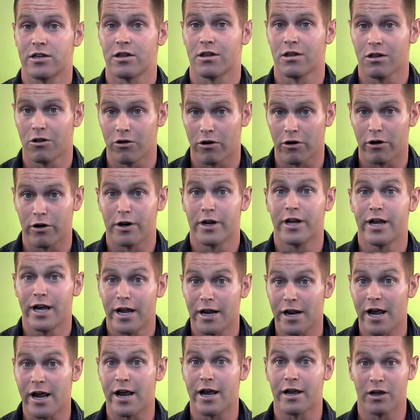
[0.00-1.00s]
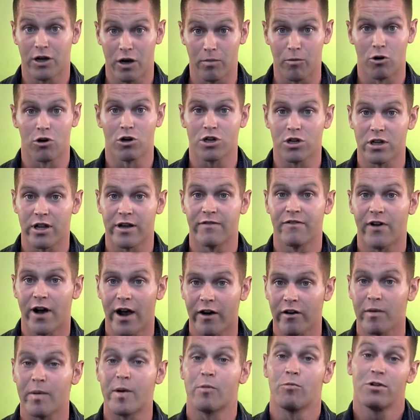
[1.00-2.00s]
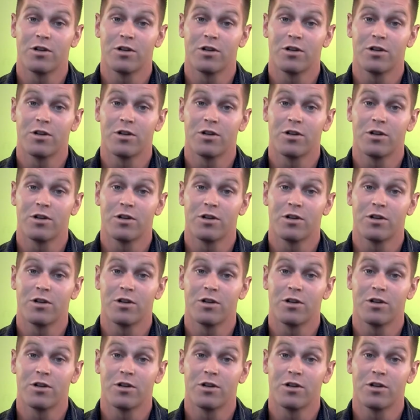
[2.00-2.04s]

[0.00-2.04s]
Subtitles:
learn in a commercial environment,